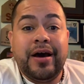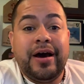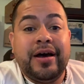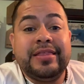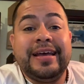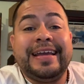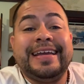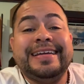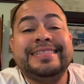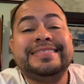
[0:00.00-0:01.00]
the
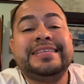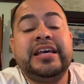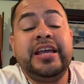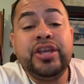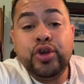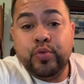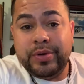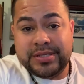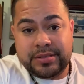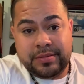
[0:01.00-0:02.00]

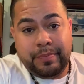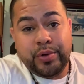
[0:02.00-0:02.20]
continuous